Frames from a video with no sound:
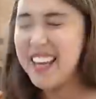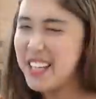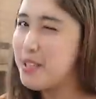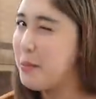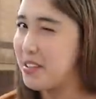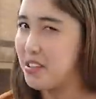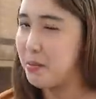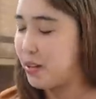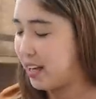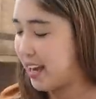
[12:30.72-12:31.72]
it is
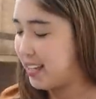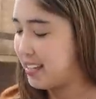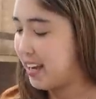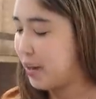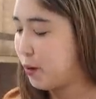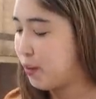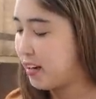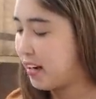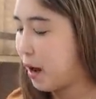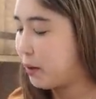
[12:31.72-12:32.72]
possible, guys. I know
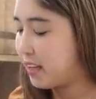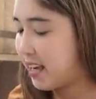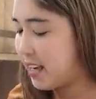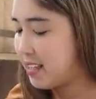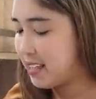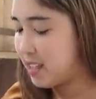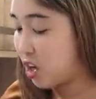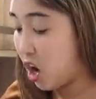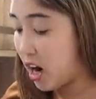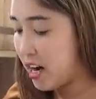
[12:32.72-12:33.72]
that nowadays it's
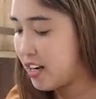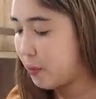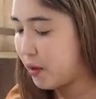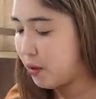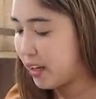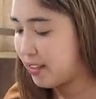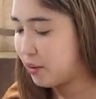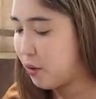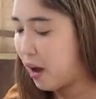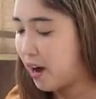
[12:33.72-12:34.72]
hard that we don't get
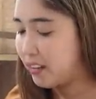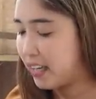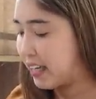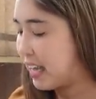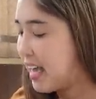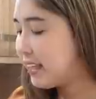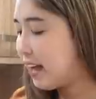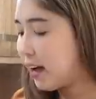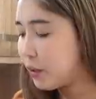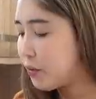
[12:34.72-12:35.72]
to go out and eat
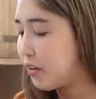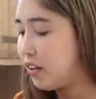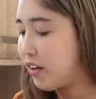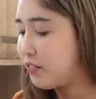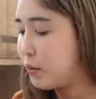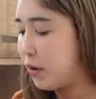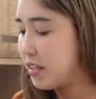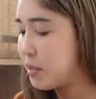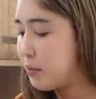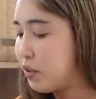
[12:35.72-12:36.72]
out with our loved
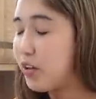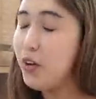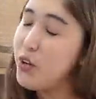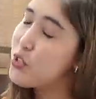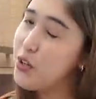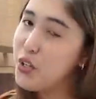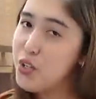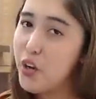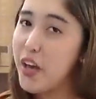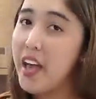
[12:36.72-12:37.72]
ones, but you can also
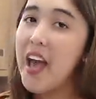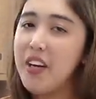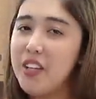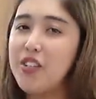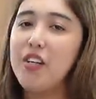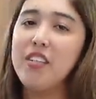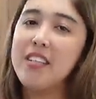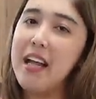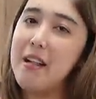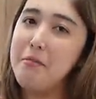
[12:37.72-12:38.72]
enjoy restaurant
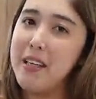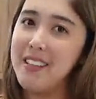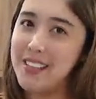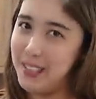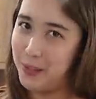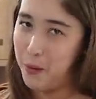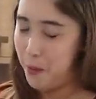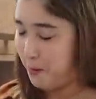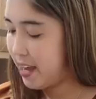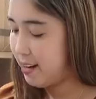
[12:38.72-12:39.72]
style meals at
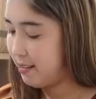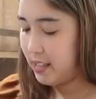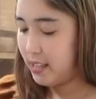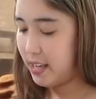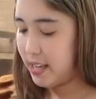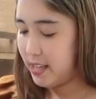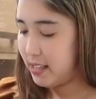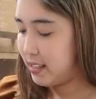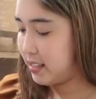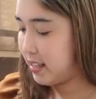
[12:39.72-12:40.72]
home. Yeah, this
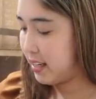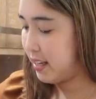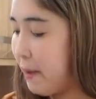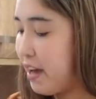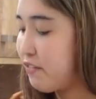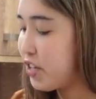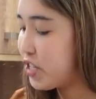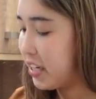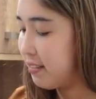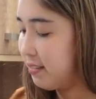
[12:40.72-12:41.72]
is my
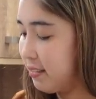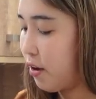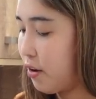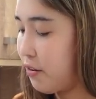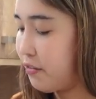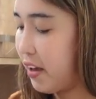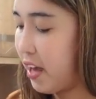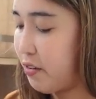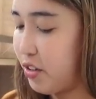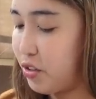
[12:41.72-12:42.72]
version of
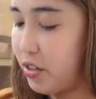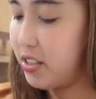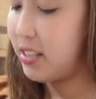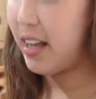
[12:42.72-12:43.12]
a restaurant